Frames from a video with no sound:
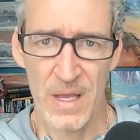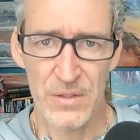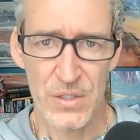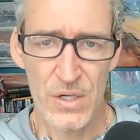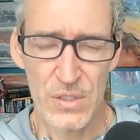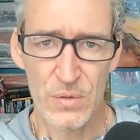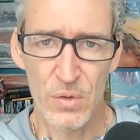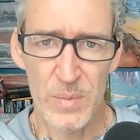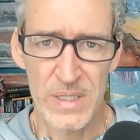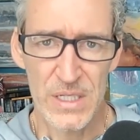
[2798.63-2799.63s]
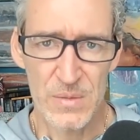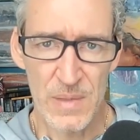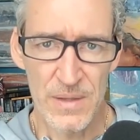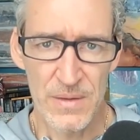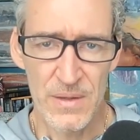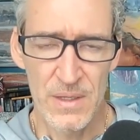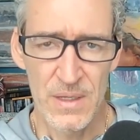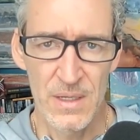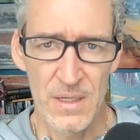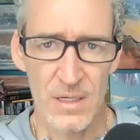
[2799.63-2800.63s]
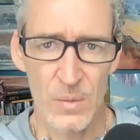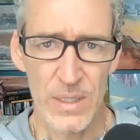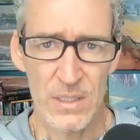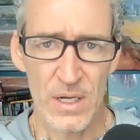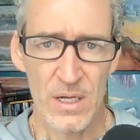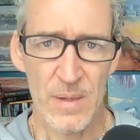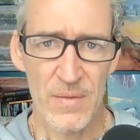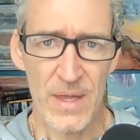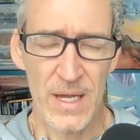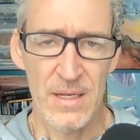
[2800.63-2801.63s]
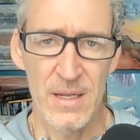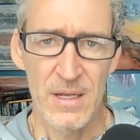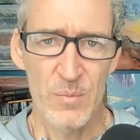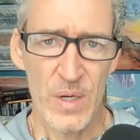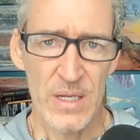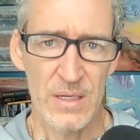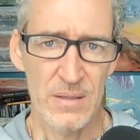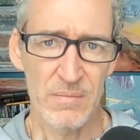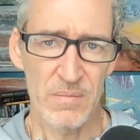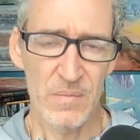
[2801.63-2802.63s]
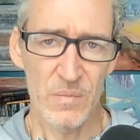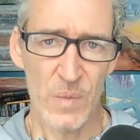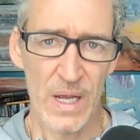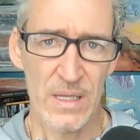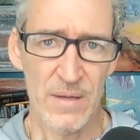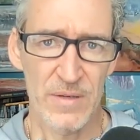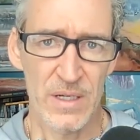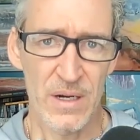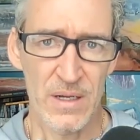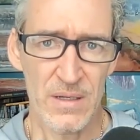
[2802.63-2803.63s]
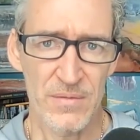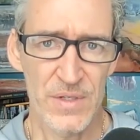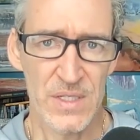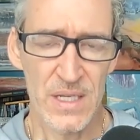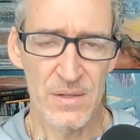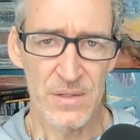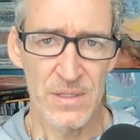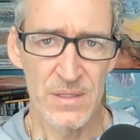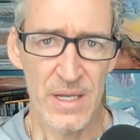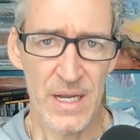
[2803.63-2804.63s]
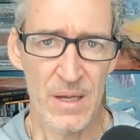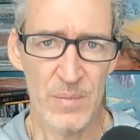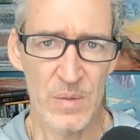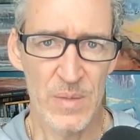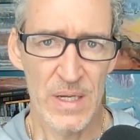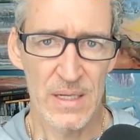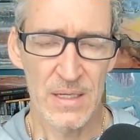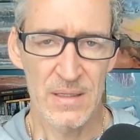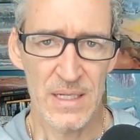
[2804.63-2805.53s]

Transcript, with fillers: I'll charge you a little bit each month. You know, we can talk about that, but I'd love a cut of the sales that I help you make.